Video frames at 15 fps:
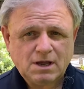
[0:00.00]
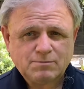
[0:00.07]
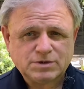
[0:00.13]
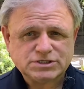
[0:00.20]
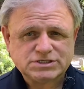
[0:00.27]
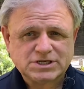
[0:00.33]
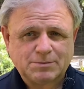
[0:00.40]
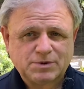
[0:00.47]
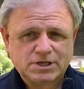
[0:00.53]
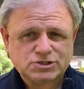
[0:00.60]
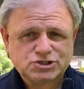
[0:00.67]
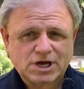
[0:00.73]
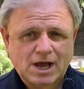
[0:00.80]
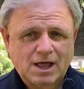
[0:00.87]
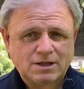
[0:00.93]
But some of the
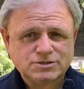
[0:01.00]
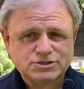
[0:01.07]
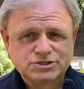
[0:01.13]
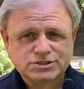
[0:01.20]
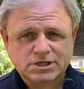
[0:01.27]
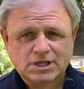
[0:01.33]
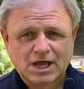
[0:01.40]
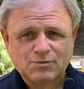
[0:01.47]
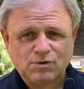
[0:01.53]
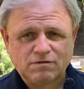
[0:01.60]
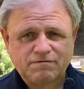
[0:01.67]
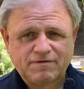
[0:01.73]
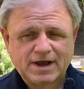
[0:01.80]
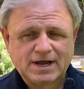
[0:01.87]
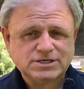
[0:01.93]
challenges that they will
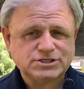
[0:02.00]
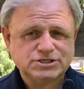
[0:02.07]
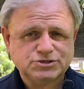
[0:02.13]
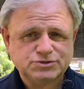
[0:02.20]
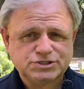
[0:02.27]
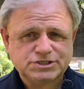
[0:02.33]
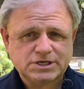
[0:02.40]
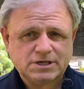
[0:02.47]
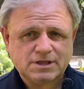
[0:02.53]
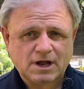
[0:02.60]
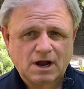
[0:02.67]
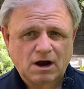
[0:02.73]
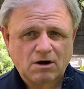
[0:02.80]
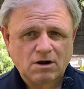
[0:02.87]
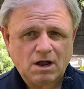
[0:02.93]
face, as you see
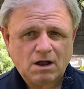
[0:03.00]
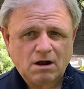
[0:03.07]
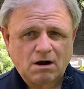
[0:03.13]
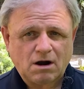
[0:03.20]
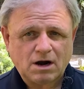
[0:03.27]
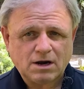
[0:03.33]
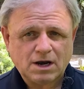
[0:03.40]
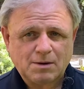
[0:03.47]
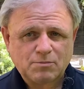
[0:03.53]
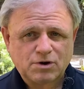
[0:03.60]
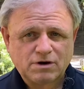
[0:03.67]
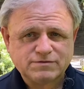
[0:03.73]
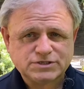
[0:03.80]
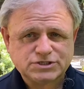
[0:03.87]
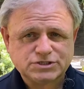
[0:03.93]
there, are a number
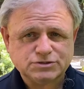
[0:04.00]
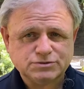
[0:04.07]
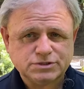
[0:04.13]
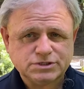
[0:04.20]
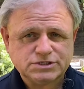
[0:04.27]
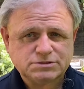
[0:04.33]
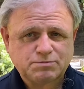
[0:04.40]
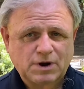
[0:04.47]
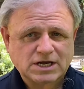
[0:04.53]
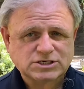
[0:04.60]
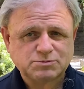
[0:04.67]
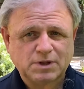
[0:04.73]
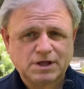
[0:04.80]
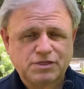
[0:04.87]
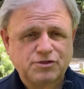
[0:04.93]
of the students,
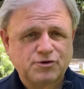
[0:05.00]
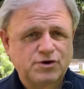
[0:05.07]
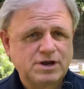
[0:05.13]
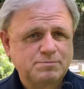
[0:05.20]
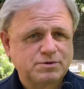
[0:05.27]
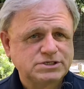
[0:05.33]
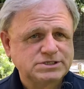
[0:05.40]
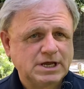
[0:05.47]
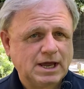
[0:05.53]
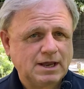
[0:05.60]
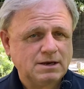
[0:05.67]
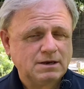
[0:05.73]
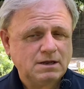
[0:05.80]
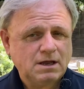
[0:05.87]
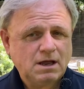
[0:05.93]
approximately 30%,
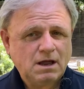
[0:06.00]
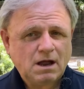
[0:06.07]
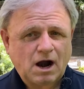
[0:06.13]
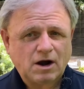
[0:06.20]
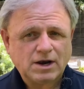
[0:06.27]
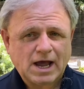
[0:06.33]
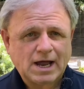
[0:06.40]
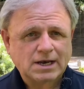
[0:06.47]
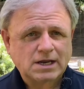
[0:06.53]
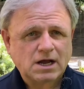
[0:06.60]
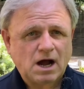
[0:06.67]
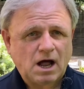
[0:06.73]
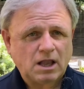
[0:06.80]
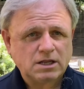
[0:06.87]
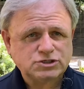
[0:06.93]
are not
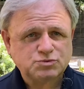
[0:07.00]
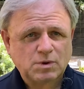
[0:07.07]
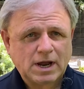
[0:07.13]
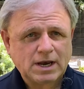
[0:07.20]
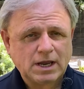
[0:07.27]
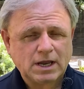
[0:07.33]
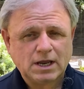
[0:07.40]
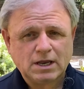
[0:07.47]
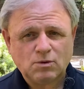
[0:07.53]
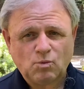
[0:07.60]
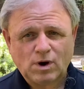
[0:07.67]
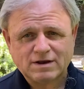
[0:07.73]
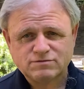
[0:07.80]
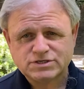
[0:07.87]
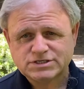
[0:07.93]
college ready in
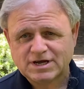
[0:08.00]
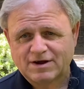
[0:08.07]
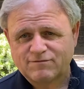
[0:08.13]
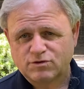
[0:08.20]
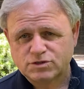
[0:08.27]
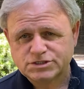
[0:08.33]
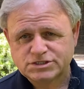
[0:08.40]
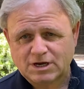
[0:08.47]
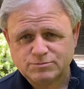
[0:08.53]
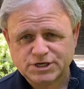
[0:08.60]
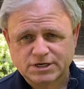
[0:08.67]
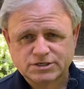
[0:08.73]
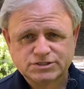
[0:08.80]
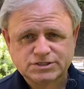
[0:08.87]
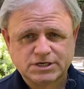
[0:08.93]
one of several
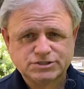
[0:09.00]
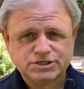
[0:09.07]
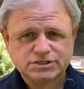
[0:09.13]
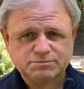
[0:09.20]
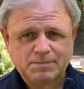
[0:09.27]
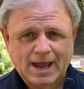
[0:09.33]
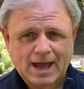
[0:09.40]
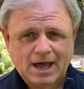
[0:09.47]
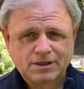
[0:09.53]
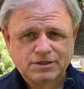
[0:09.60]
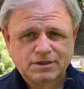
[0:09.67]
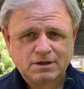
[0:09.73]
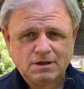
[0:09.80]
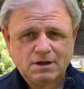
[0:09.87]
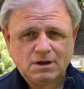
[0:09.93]
subjects such as
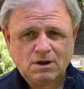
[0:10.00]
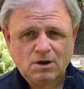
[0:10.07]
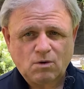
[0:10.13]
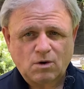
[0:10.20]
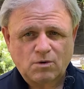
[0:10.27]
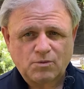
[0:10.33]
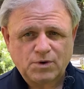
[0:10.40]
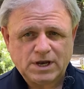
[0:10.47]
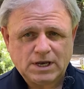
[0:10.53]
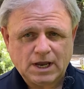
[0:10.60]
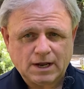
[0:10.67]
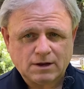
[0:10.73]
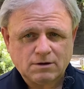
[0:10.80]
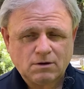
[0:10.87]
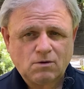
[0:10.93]
math or
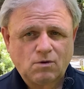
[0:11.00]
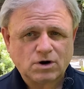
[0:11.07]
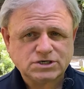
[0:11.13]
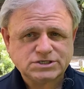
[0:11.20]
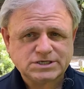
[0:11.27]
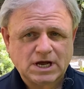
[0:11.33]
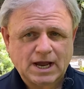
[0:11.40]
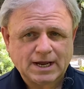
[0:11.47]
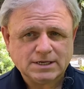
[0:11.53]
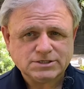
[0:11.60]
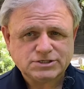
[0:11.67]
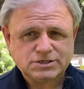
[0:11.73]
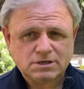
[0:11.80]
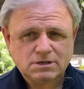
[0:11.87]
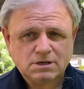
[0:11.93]
reading or science.